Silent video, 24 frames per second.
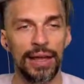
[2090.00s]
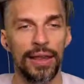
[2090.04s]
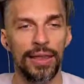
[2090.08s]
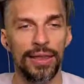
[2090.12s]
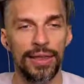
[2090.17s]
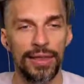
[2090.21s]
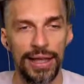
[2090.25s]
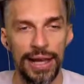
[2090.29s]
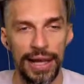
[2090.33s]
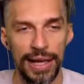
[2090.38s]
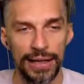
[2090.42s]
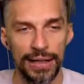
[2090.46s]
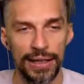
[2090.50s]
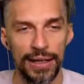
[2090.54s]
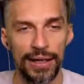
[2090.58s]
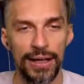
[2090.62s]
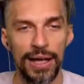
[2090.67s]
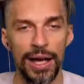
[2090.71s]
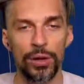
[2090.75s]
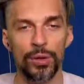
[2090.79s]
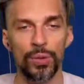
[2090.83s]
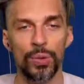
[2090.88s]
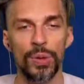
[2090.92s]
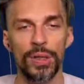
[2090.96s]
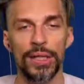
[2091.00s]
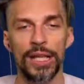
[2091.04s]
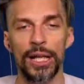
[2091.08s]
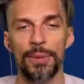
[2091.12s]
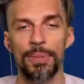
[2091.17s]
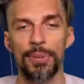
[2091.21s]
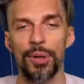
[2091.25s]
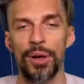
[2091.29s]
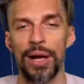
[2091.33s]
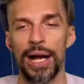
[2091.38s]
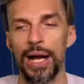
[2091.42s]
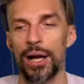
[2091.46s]
That account will
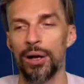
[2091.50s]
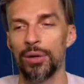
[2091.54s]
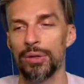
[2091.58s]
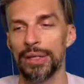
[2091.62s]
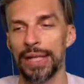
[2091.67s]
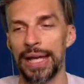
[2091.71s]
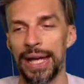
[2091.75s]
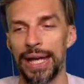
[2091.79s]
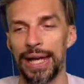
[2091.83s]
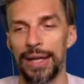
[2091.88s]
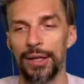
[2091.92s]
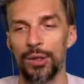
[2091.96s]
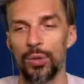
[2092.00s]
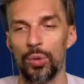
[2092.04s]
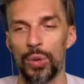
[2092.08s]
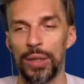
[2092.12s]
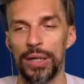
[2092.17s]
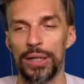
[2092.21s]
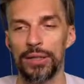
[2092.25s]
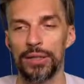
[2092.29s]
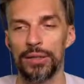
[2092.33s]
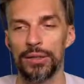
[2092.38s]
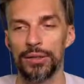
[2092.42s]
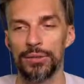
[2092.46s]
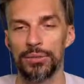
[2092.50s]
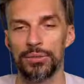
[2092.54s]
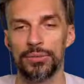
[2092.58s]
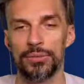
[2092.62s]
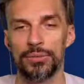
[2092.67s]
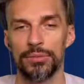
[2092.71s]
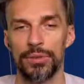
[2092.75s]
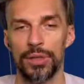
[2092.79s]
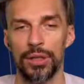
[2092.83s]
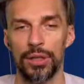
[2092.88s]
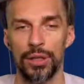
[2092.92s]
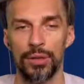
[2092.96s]
help you out and will,
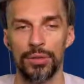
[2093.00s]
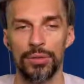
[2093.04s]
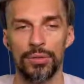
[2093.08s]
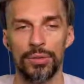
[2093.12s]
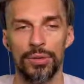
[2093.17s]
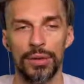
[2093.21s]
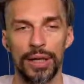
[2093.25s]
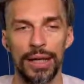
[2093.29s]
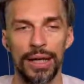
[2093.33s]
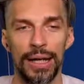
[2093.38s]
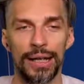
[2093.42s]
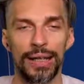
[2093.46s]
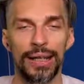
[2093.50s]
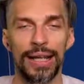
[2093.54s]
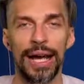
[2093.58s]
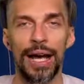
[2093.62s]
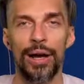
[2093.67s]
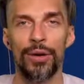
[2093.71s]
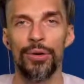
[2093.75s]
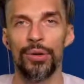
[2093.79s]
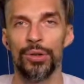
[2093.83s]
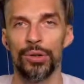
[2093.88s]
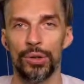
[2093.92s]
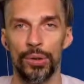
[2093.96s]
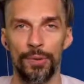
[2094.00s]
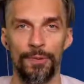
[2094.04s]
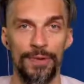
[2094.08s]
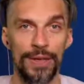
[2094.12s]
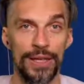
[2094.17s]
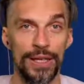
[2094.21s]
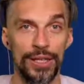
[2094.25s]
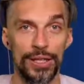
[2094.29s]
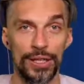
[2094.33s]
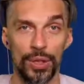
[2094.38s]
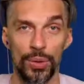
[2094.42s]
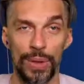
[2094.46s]
allow you to
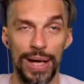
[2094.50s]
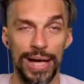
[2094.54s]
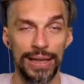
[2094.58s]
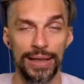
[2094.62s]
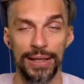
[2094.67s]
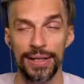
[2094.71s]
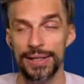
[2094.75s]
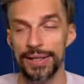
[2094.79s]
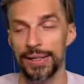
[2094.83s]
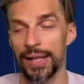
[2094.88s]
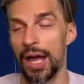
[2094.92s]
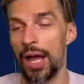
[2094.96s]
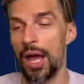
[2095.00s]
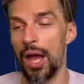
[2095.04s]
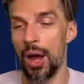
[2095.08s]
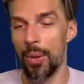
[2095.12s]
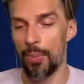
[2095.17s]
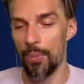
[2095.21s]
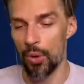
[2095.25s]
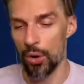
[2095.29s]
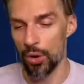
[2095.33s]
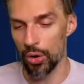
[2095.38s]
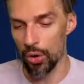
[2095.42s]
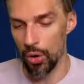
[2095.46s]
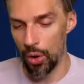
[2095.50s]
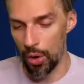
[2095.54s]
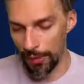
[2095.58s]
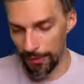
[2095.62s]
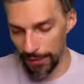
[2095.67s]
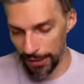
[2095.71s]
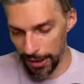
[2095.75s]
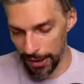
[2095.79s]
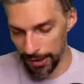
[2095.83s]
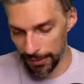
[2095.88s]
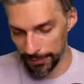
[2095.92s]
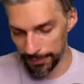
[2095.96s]
finish the whitelist.
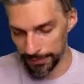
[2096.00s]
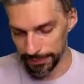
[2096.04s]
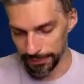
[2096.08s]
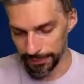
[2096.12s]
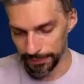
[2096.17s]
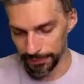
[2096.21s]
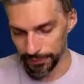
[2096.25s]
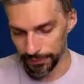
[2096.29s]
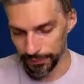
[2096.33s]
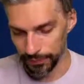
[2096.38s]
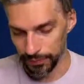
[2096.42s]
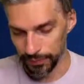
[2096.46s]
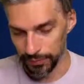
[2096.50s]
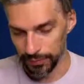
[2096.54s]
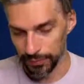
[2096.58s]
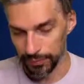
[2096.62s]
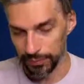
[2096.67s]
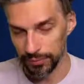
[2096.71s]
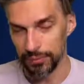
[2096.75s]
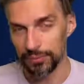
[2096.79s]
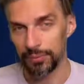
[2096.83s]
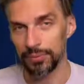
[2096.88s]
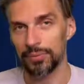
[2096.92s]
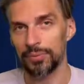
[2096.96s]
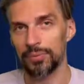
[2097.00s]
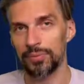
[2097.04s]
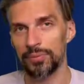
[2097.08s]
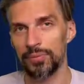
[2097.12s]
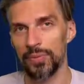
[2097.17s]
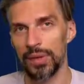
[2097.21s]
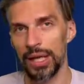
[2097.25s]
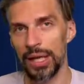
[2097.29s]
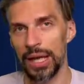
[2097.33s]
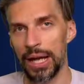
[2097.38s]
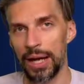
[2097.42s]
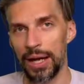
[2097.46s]
Moreover,
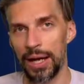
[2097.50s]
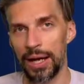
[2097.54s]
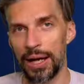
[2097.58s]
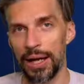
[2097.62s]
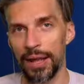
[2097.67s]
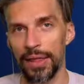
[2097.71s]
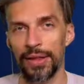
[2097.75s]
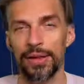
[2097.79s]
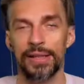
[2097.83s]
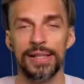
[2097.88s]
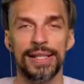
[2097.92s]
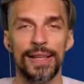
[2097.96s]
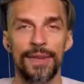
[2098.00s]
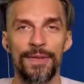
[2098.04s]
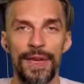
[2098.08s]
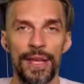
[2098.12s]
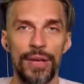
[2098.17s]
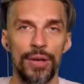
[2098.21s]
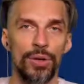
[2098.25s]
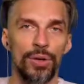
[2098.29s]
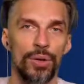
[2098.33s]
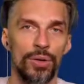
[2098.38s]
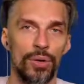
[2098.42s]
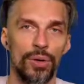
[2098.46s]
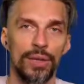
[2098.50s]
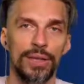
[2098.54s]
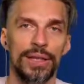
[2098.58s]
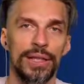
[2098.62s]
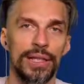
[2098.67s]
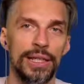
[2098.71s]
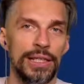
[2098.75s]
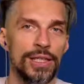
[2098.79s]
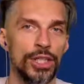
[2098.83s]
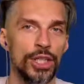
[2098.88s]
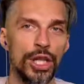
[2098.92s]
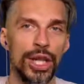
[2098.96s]
there is a video on
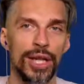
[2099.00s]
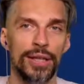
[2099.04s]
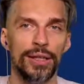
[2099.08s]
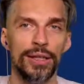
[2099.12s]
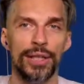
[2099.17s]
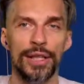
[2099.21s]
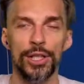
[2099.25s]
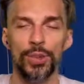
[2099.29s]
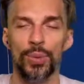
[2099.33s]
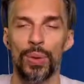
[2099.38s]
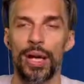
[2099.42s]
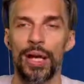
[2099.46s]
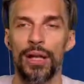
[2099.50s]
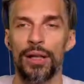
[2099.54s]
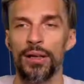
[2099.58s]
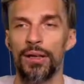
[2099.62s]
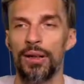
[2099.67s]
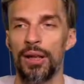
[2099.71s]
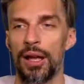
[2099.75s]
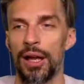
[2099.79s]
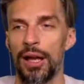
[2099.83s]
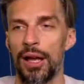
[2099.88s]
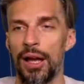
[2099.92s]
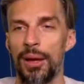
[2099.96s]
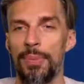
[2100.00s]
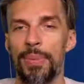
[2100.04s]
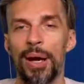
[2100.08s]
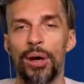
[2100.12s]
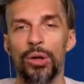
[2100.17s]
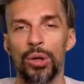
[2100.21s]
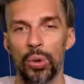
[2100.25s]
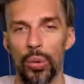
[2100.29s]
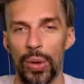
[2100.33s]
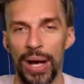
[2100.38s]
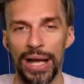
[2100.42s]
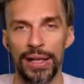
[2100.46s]
this channel as well
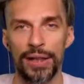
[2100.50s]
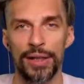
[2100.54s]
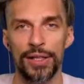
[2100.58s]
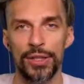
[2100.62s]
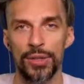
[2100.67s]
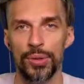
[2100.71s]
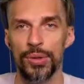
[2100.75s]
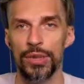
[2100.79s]
about the whitelist.